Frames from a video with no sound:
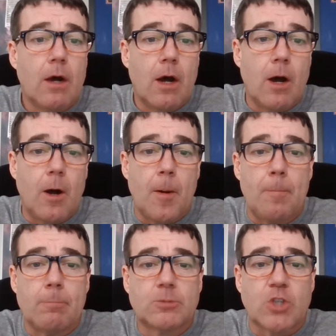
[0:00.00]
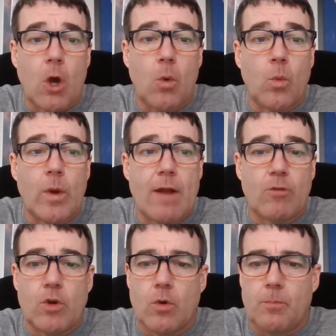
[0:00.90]
So
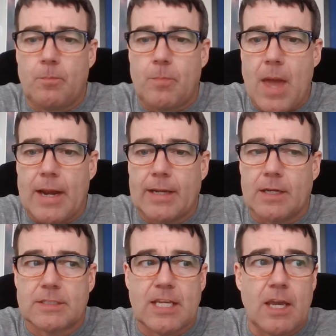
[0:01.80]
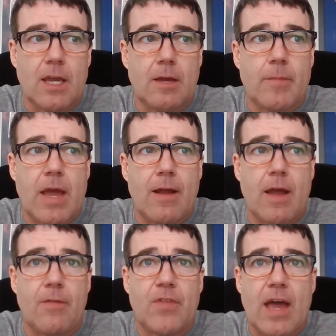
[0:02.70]
whenever you're betting a team
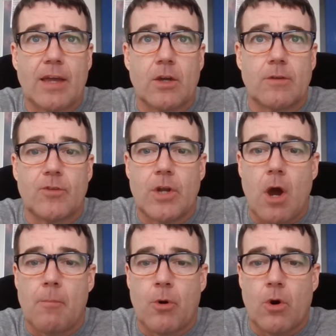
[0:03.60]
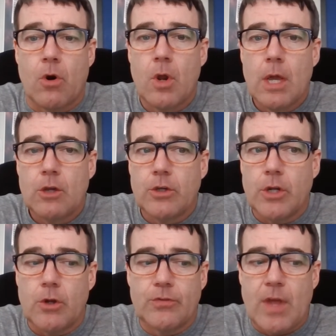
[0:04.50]
at that good of a number,
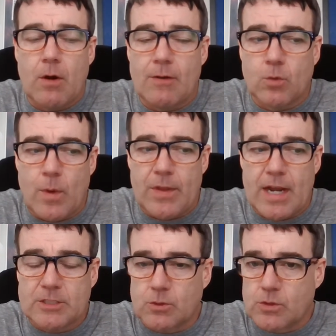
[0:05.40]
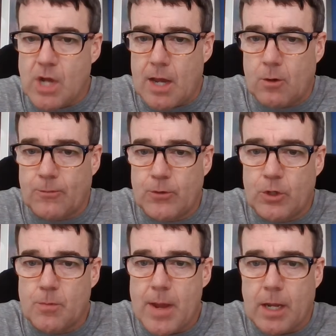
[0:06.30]
they don't have to win the national title for
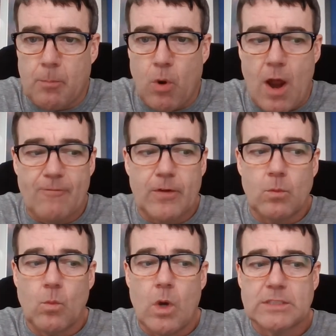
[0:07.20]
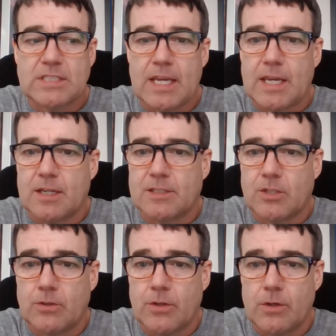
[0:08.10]
you to make a profit. Once they get
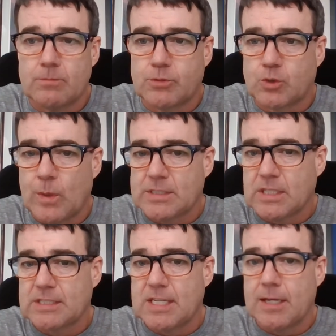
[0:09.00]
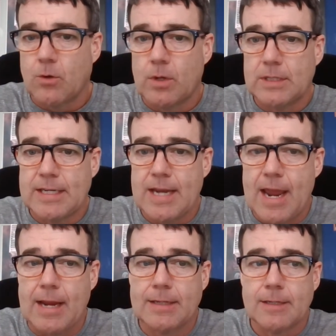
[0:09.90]
to the Sweet 16 or Elite
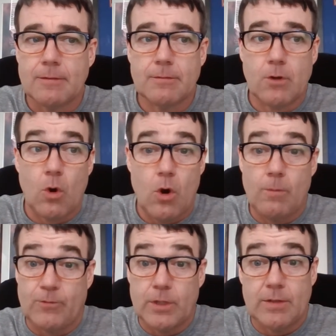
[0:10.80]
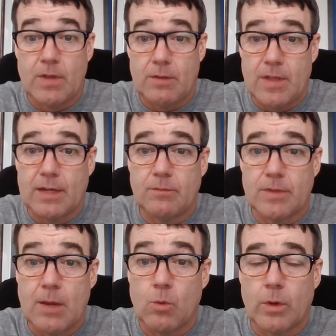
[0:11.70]
8, or hopefully
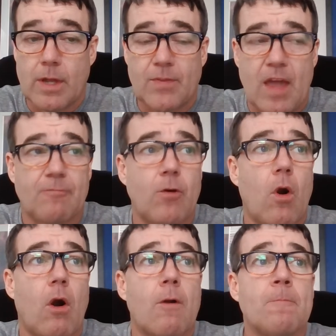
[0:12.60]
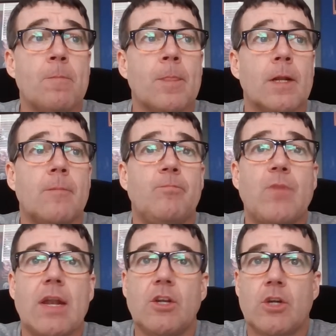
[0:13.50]
they will get that far,
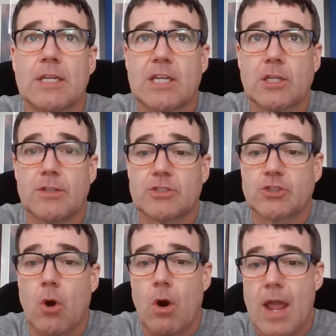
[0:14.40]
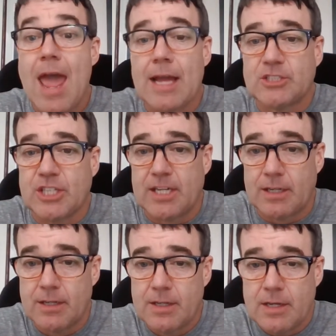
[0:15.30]
then you can start hedging.
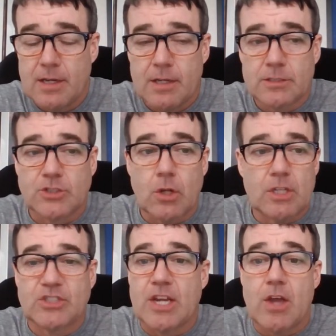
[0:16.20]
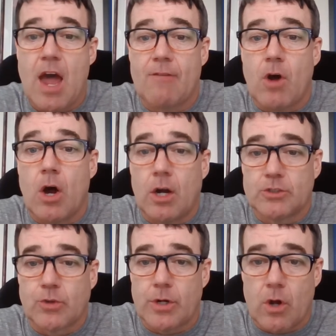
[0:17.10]
So let's say you have
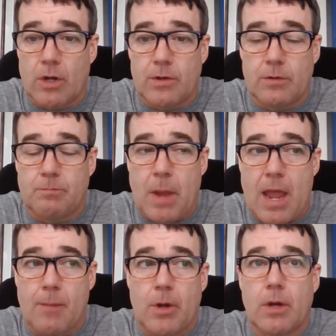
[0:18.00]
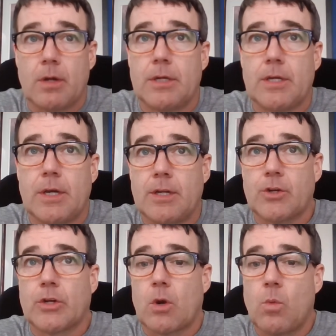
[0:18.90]
100 on Bama and
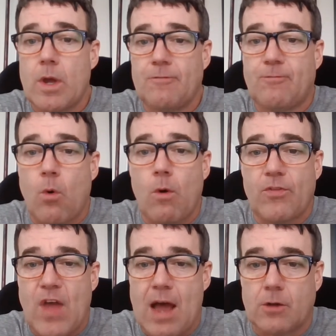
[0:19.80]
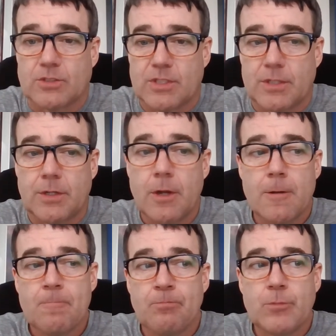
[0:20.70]
you're going to win 4,000.
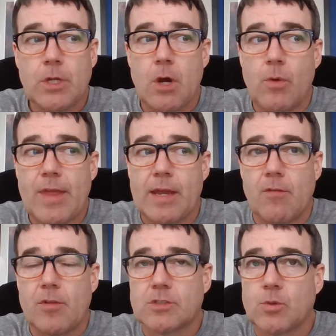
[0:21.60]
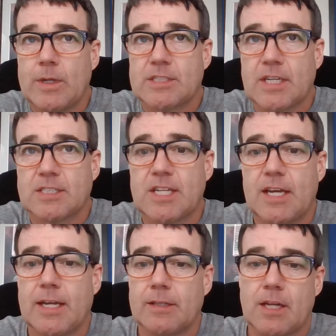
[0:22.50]
When they get to the Sweet
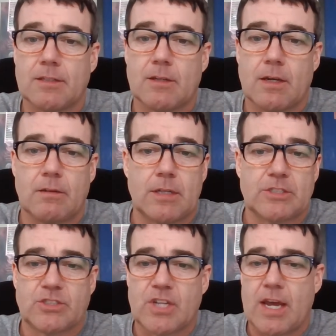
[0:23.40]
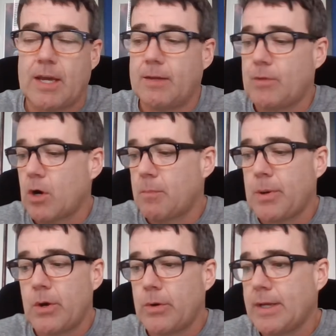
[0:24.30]
16, like let's say their
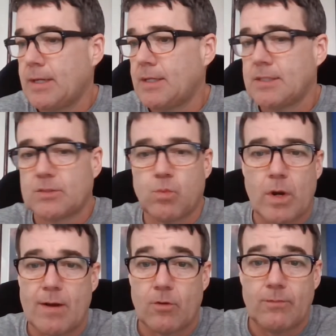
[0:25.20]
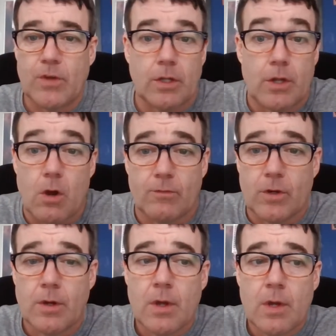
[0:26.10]
opponent is whatever, Villanova.